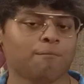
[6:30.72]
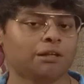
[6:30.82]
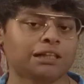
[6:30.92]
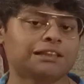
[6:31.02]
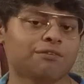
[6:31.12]

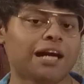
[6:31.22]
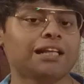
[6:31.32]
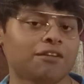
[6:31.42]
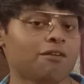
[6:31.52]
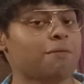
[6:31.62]
But it's
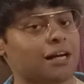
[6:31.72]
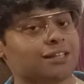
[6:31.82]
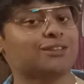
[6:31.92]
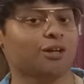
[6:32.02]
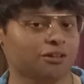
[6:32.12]
fine that we
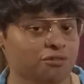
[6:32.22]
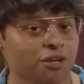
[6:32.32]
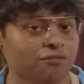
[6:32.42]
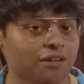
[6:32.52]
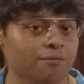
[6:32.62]
practice all
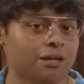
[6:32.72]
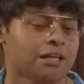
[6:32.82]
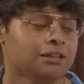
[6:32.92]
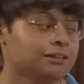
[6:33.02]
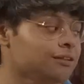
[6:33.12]
3 of them.
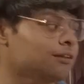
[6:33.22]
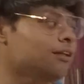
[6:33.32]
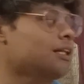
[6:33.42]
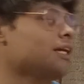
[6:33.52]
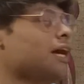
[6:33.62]

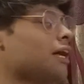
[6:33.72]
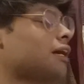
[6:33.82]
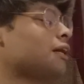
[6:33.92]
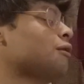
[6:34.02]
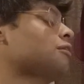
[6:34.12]
Certainly, I
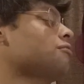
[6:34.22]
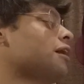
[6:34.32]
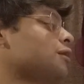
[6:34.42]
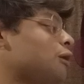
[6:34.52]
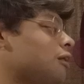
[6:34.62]
cannot
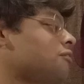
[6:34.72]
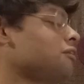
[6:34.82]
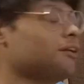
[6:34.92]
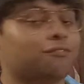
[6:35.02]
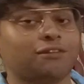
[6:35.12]
write all
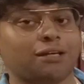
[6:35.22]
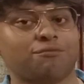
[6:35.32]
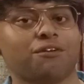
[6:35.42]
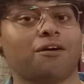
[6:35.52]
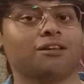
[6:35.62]
3 of
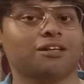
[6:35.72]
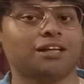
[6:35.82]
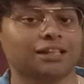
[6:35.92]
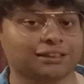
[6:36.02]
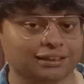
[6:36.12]
them for all the
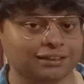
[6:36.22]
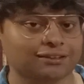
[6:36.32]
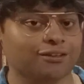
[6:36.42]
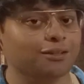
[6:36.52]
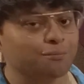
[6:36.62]

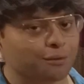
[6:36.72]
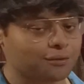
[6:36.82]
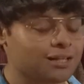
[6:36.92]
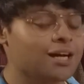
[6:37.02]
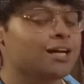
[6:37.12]
cases on the
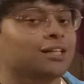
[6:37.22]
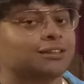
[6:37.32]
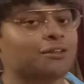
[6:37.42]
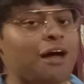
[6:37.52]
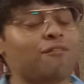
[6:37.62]
board.
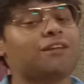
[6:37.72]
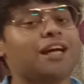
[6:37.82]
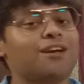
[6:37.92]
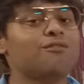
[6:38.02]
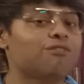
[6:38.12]
So, I have
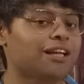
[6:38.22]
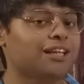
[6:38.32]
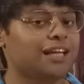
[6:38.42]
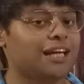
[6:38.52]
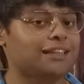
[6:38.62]
taken
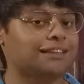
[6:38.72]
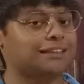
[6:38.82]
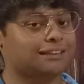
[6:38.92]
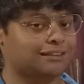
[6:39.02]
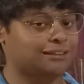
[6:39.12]
1
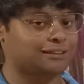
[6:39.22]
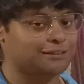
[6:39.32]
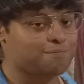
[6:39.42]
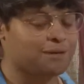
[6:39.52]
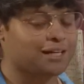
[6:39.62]
case
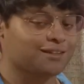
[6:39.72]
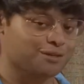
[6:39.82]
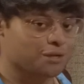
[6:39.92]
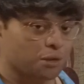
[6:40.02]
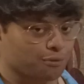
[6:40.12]
per
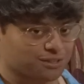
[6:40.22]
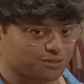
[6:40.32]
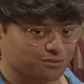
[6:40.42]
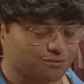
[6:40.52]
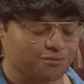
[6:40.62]

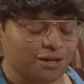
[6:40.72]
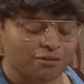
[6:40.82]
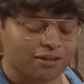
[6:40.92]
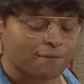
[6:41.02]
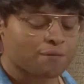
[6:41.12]
question.
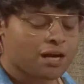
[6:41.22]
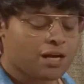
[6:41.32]
Okay.